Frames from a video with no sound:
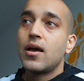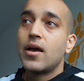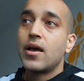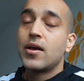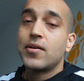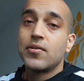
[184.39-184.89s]

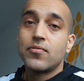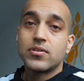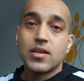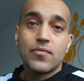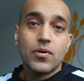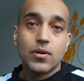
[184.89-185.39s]
And
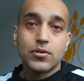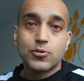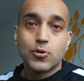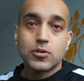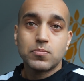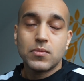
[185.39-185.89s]
what everyone
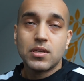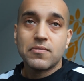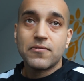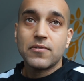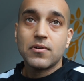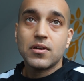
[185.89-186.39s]
told me
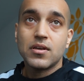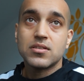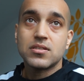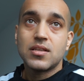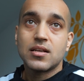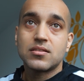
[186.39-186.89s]

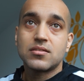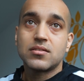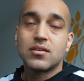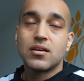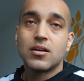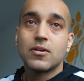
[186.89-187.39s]
is that
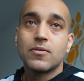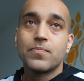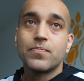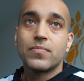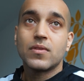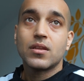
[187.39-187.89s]

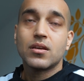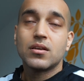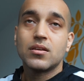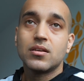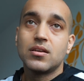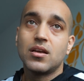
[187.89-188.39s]

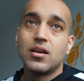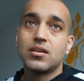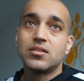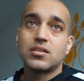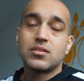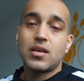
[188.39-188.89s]

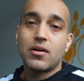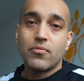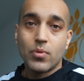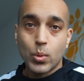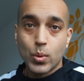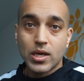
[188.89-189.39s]

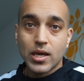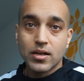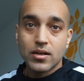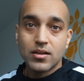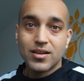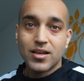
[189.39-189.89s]
we
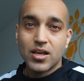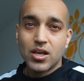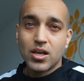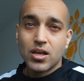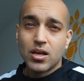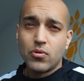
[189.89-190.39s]
can
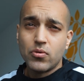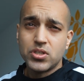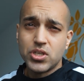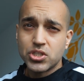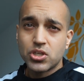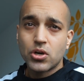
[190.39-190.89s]

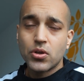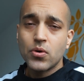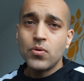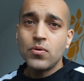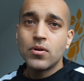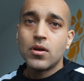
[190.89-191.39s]
register
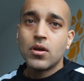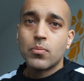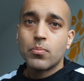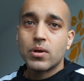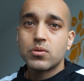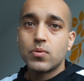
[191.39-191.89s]
you,
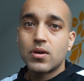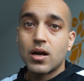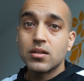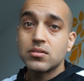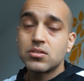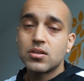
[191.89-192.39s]
but we
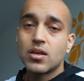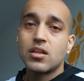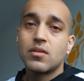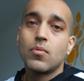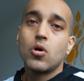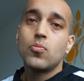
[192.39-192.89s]
can't at
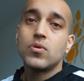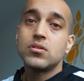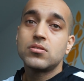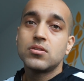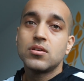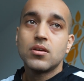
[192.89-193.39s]
the
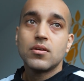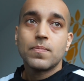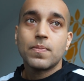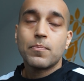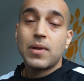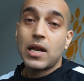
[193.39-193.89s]
moment
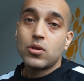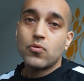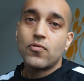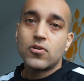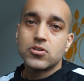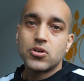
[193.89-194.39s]
plan you
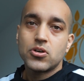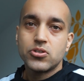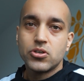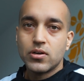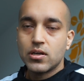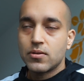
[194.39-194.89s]
for a
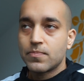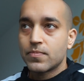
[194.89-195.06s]
surgery.